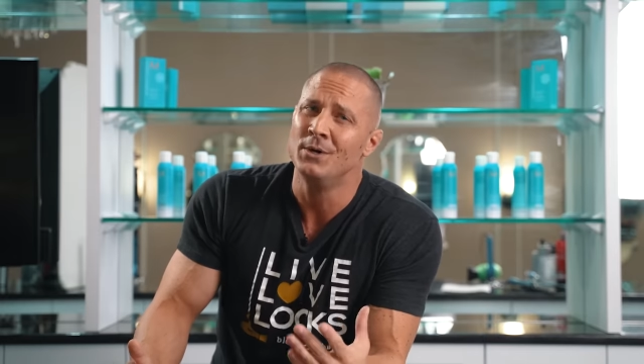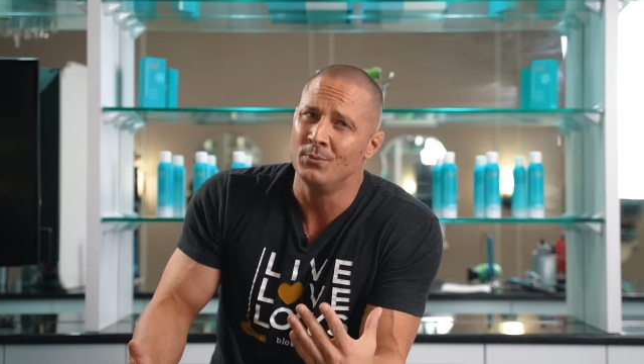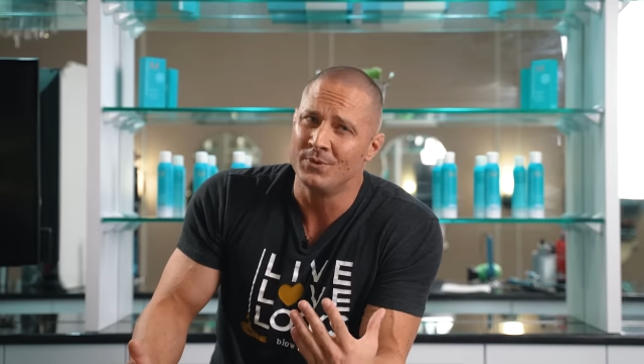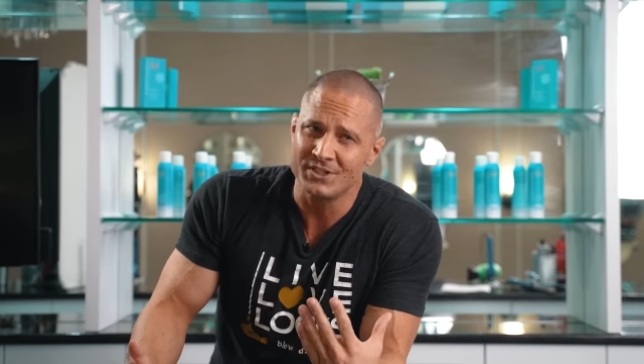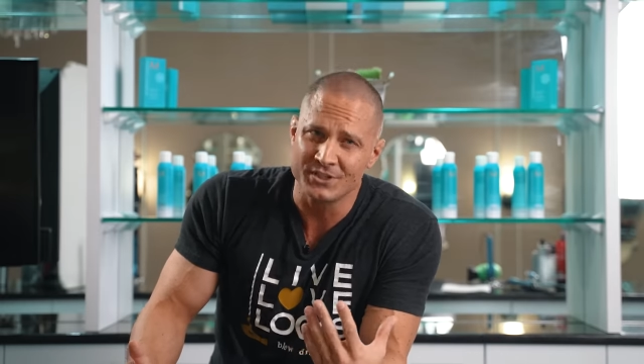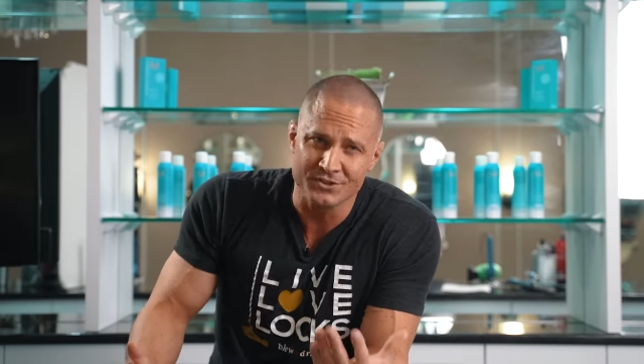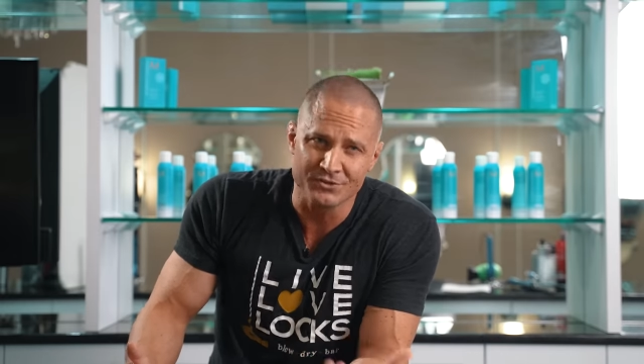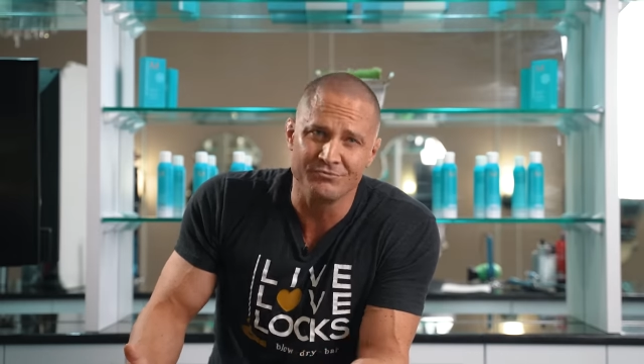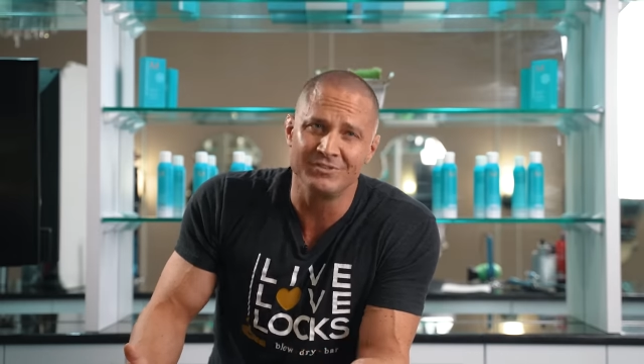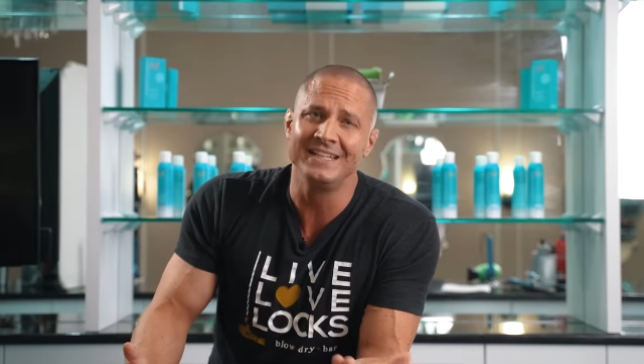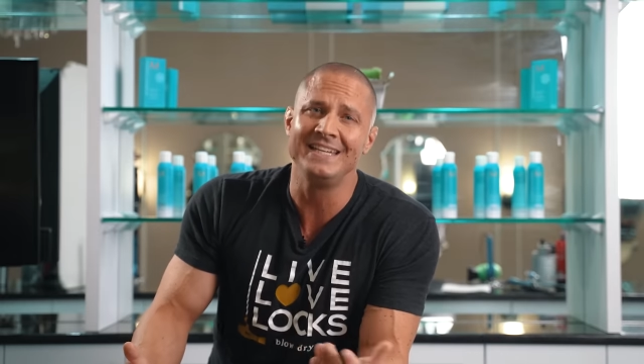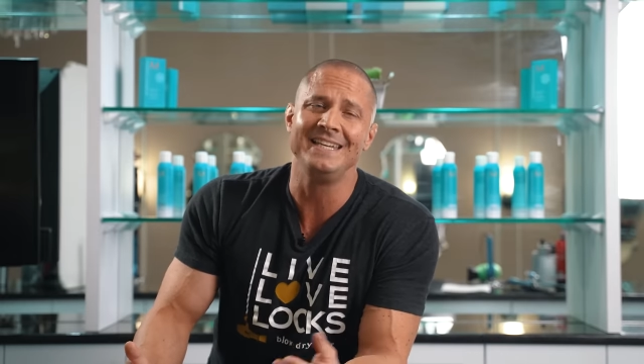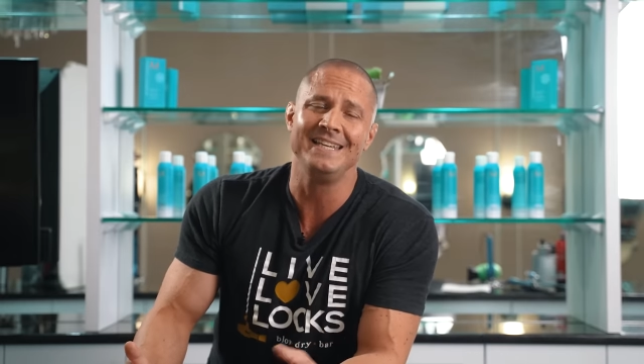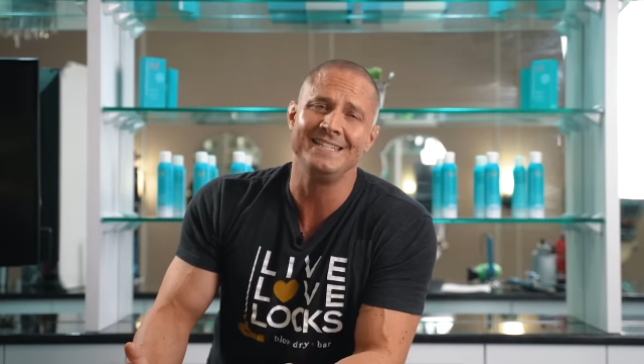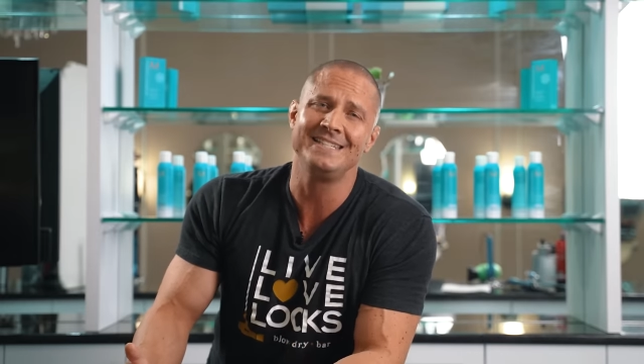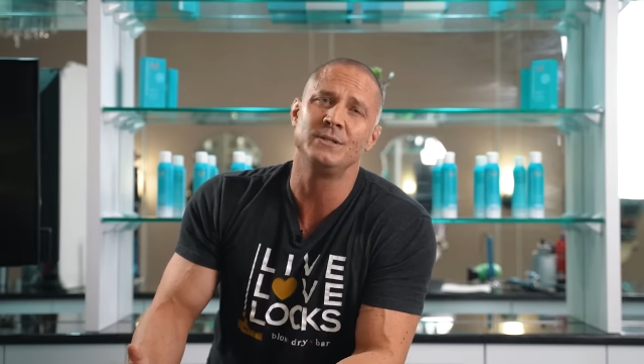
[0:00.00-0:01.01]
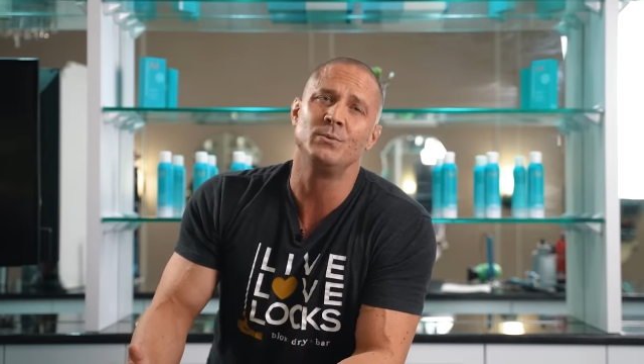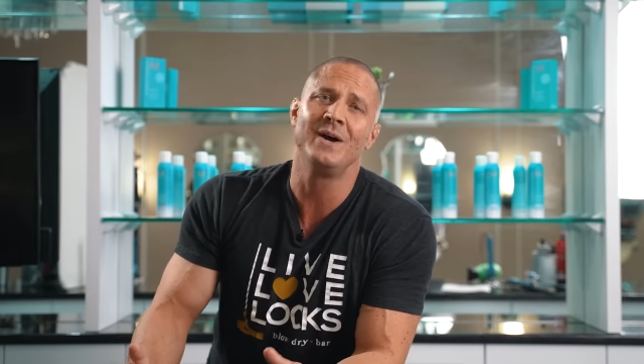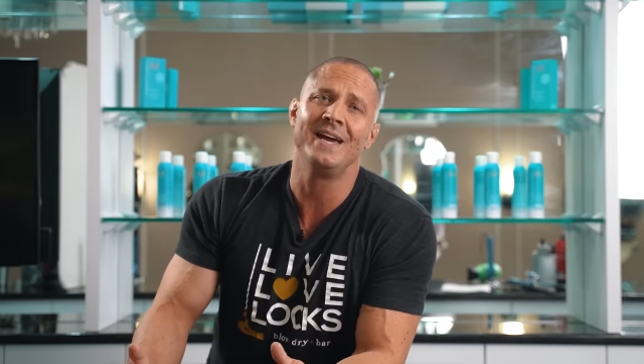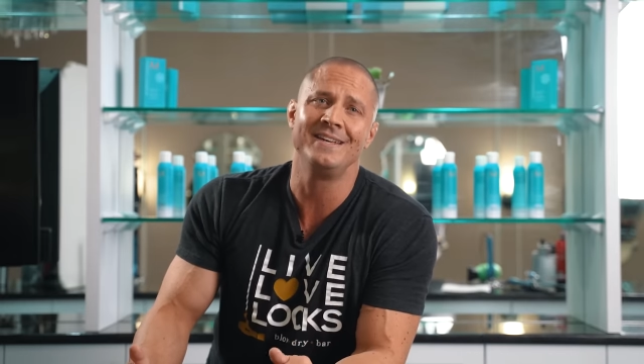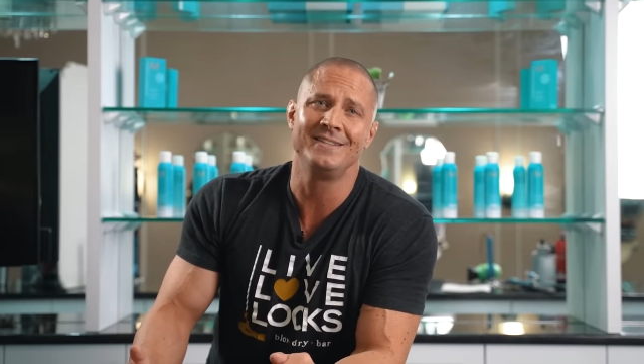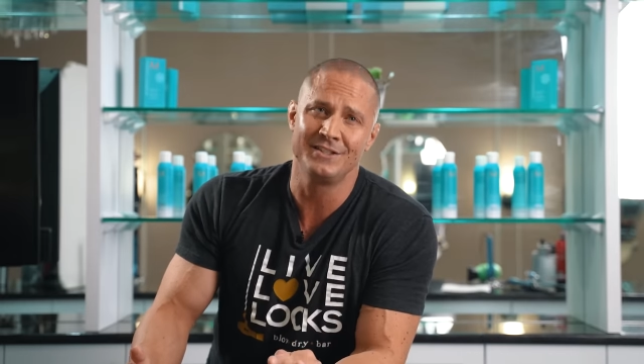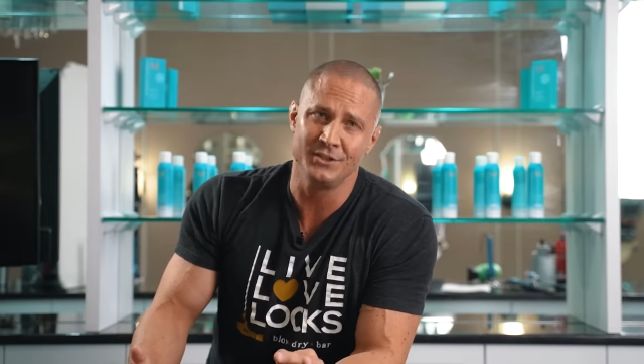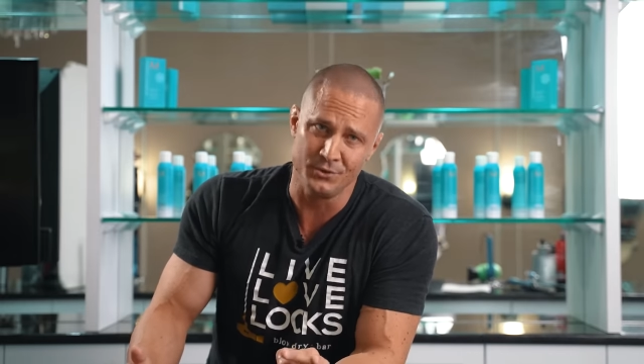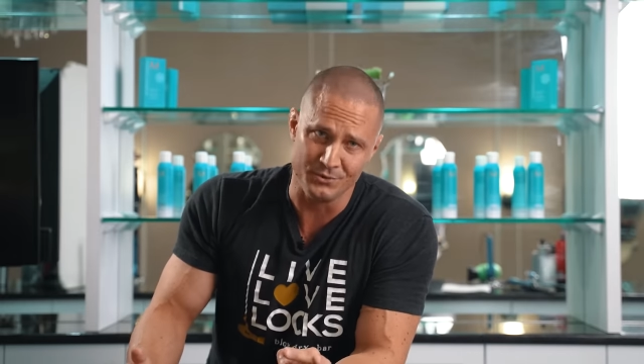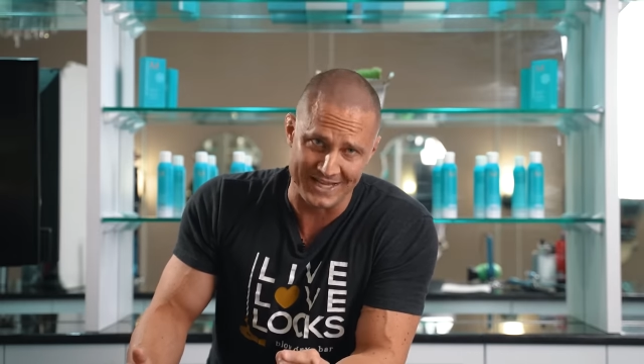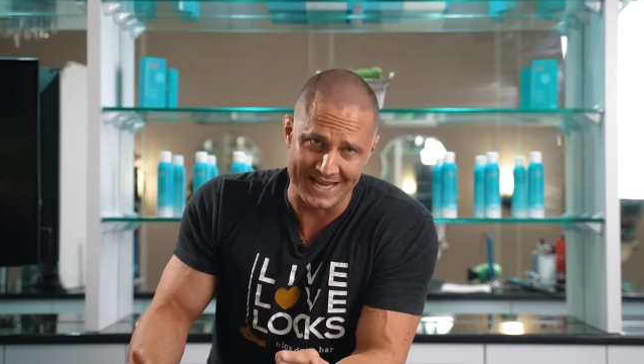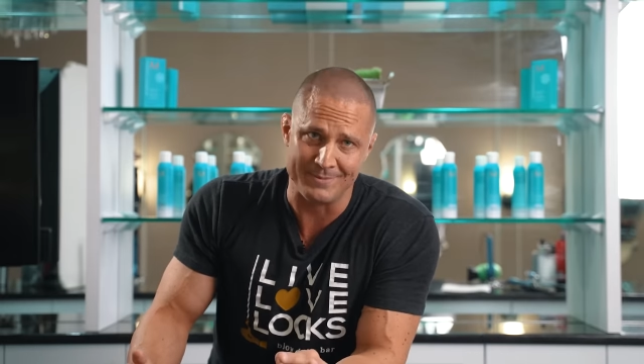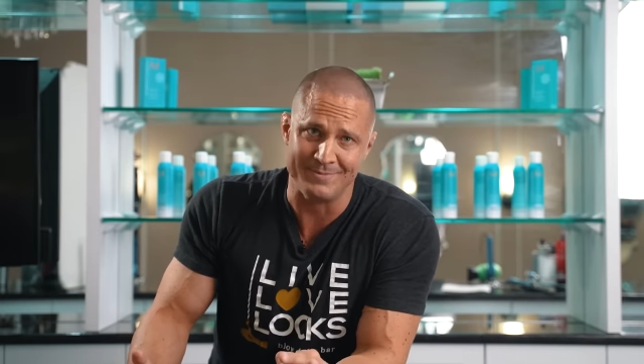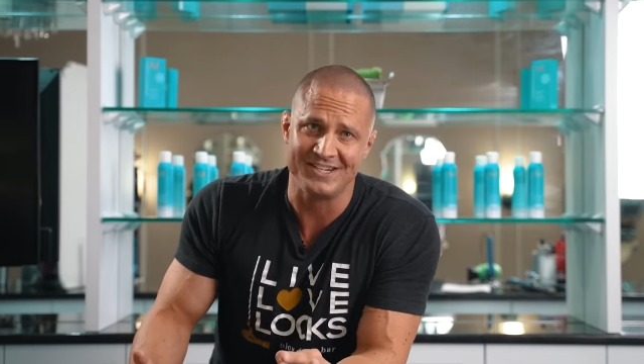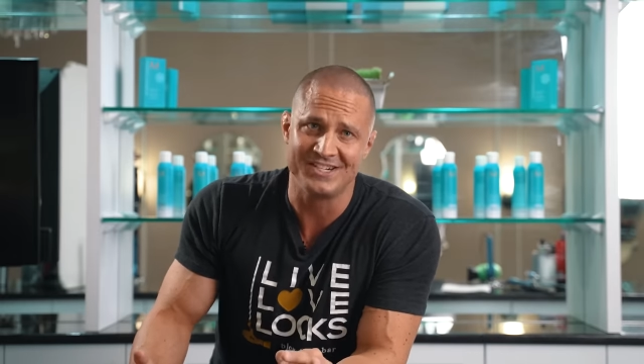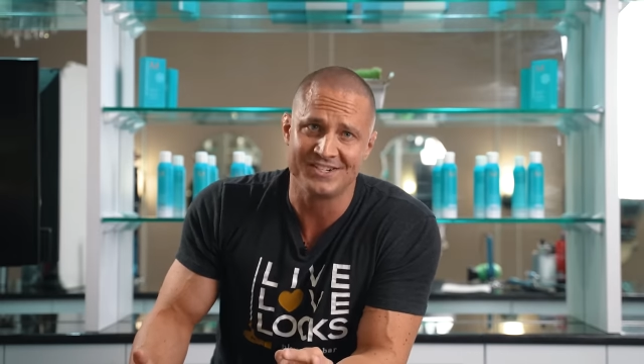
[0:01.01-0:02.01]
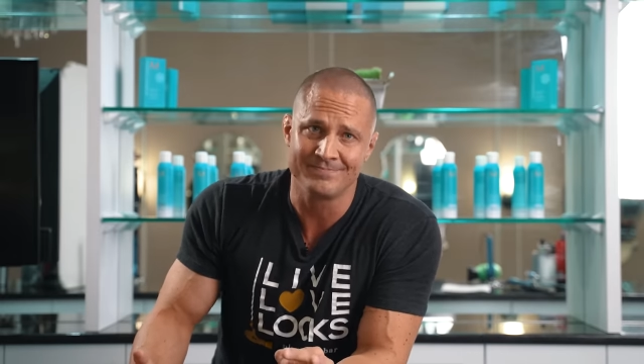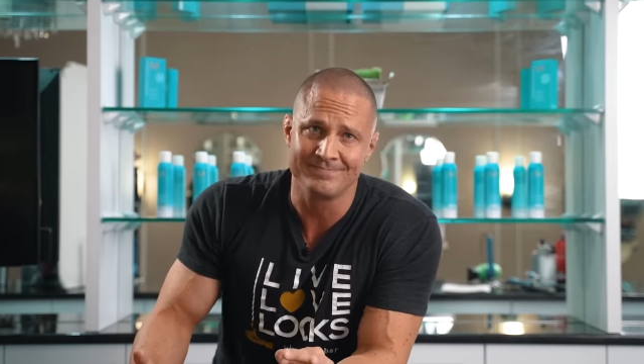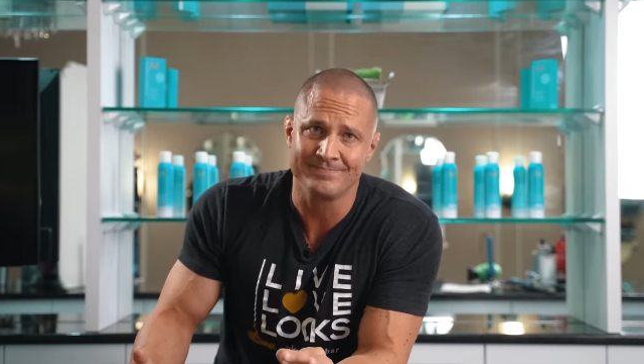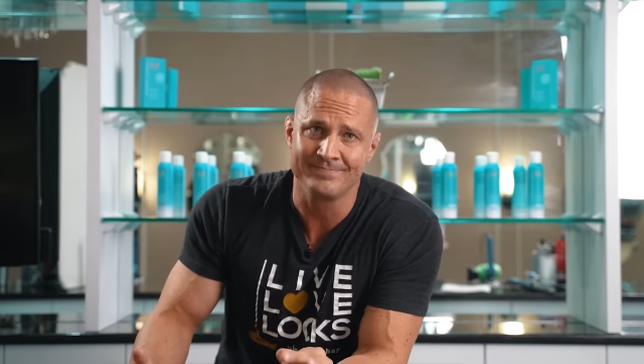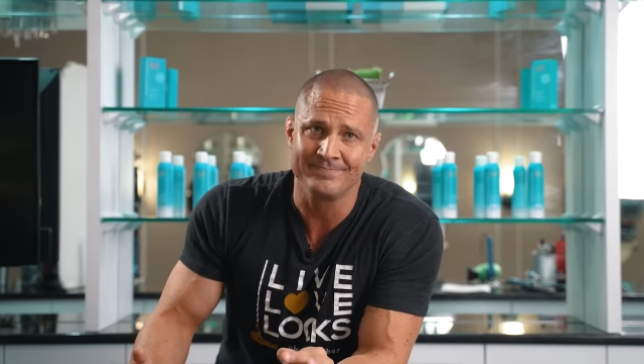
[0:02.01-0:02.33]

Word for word: which is a really easy way to do damage.